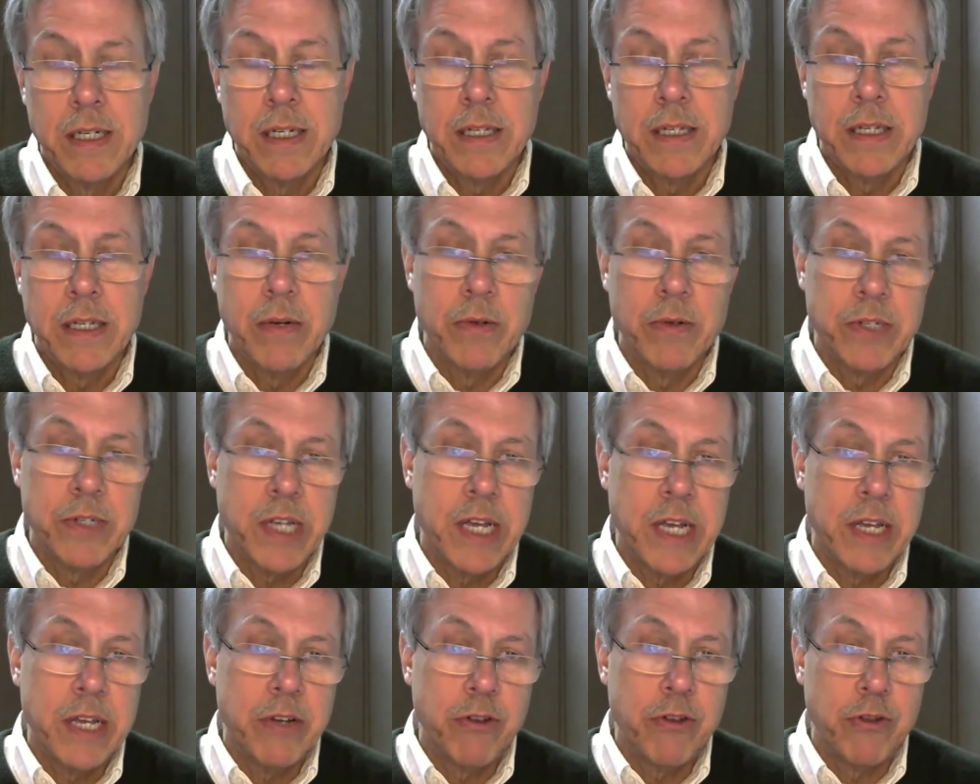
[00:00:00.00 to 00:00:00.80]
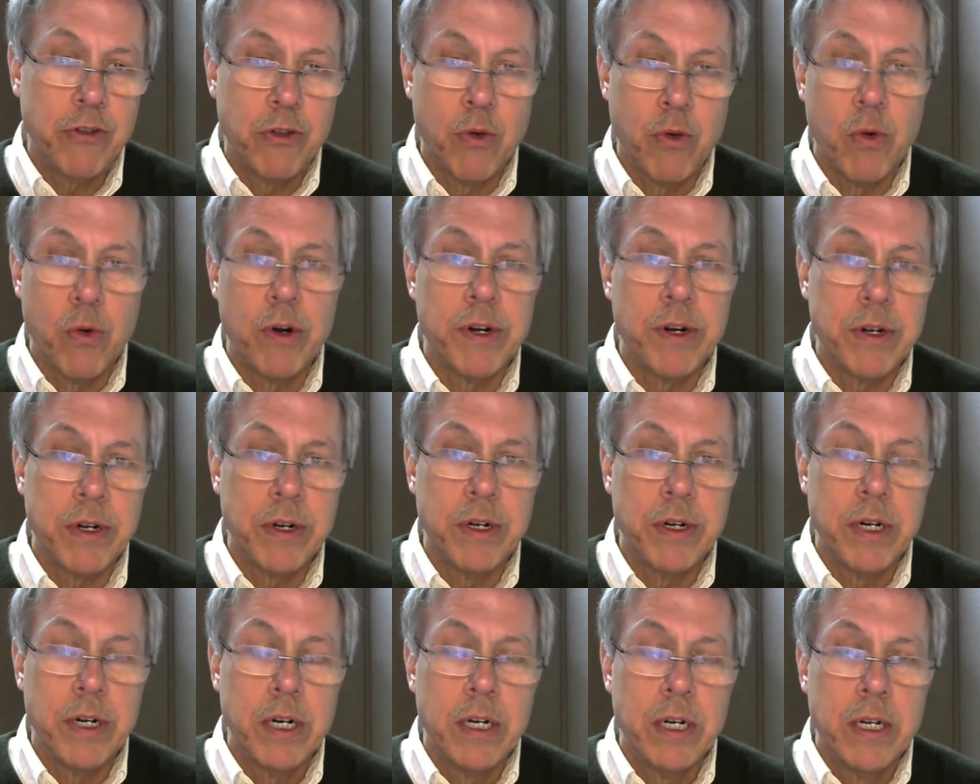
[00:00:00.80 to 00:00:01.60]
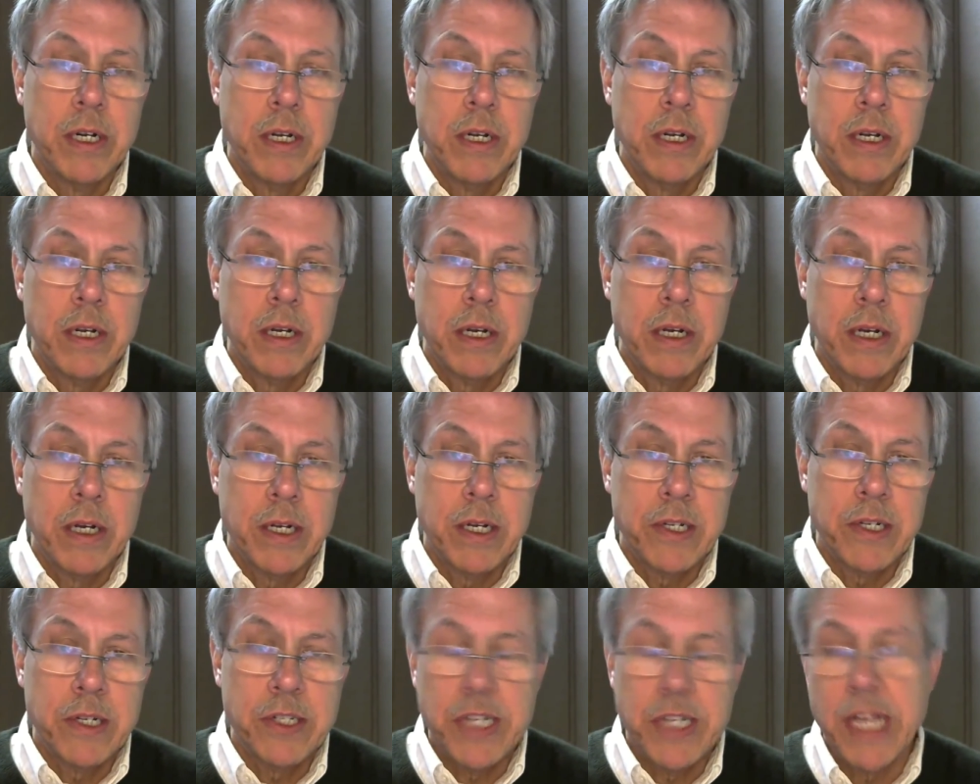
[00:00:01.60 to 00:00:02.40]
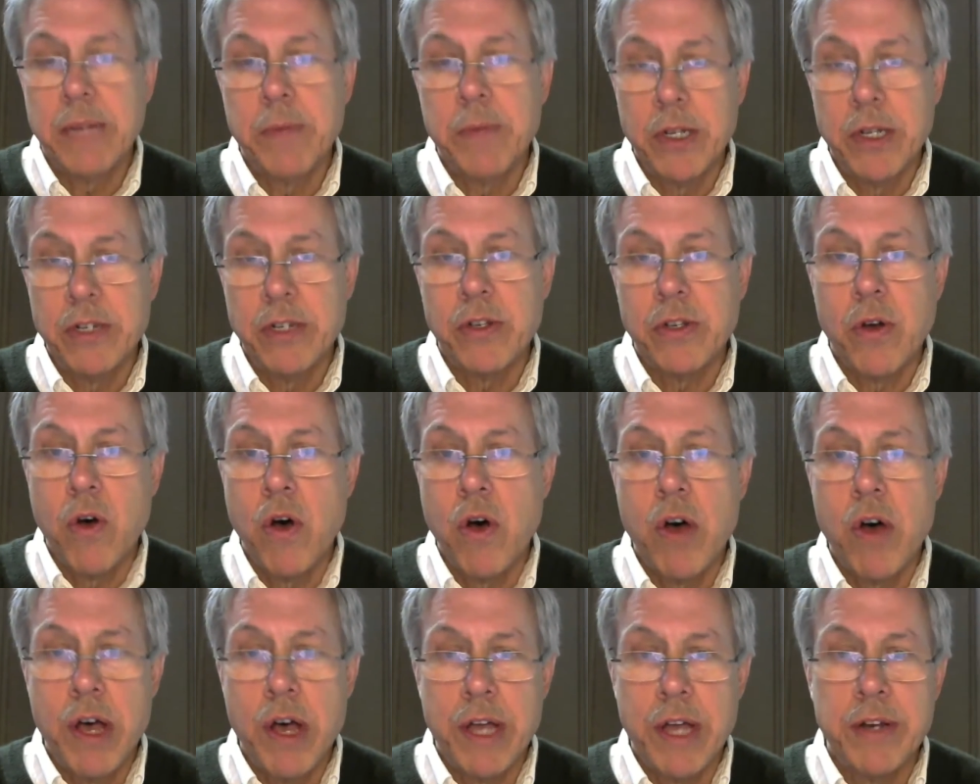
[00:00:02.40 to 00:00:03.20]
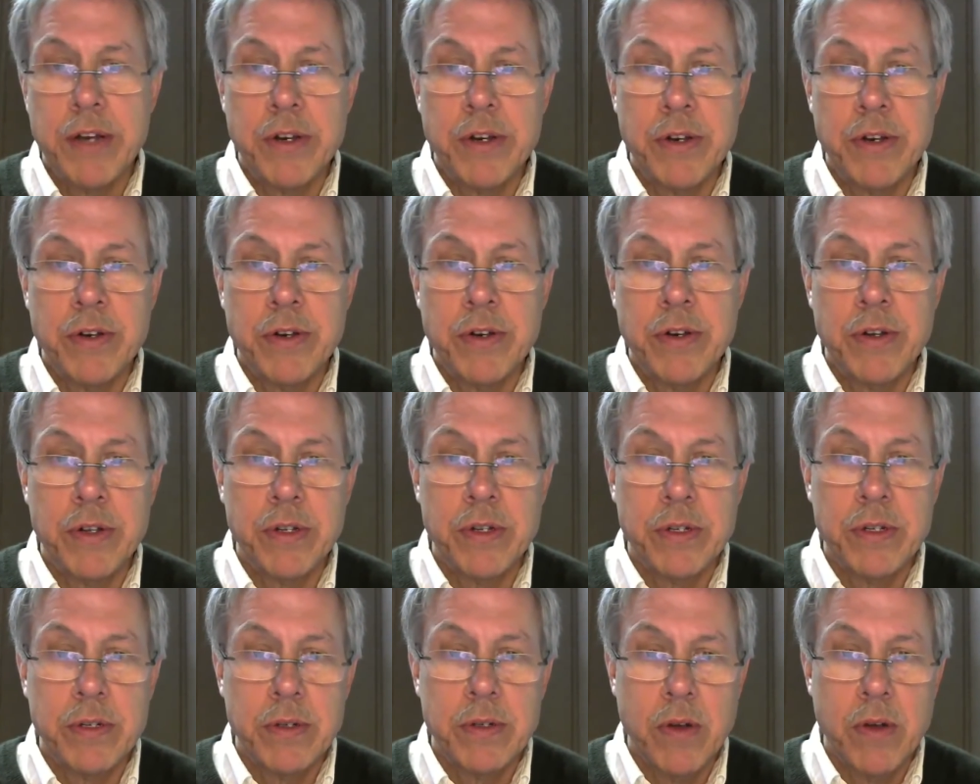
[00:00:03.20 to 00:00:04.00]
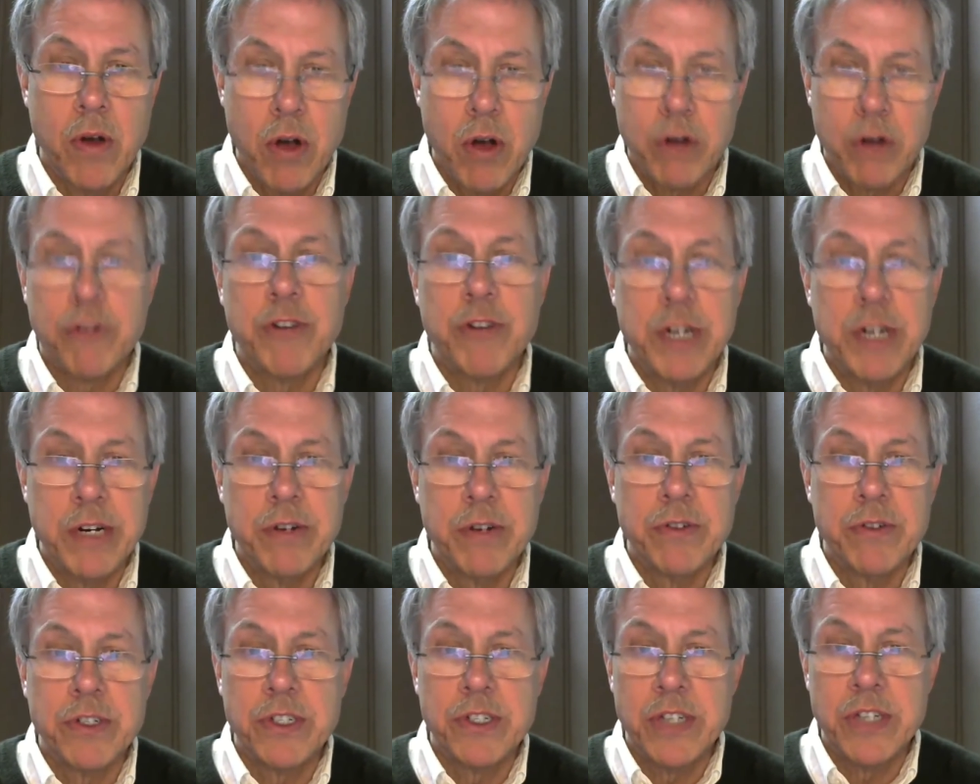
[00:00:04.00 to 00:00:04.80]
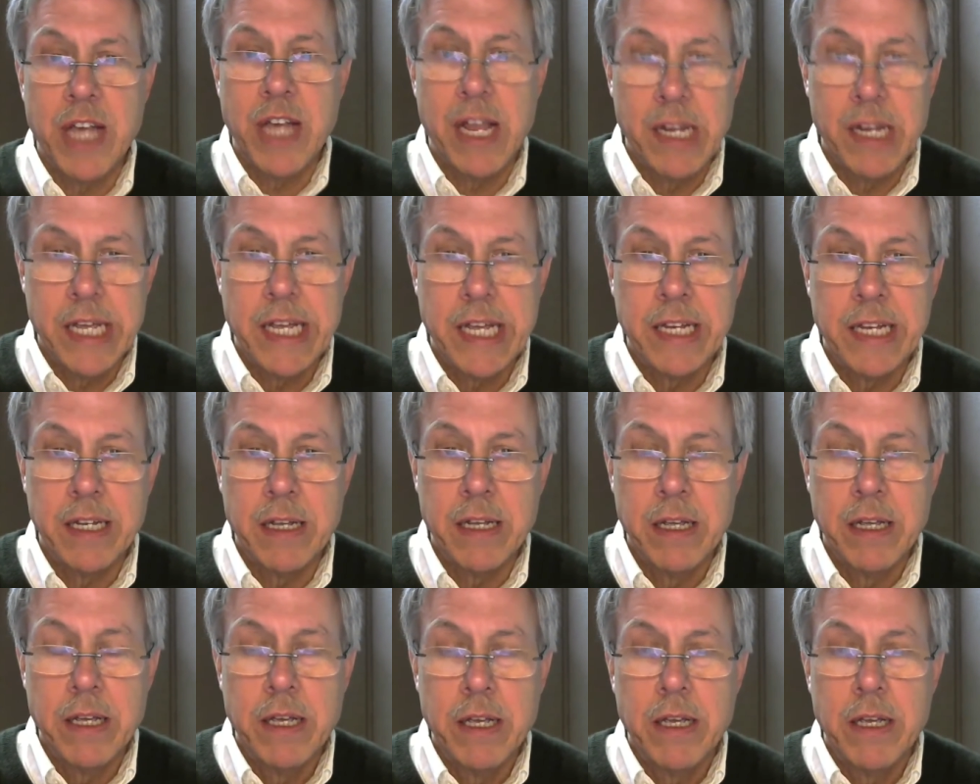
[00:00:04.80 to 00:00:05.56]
there was a short segment on auctioneers selling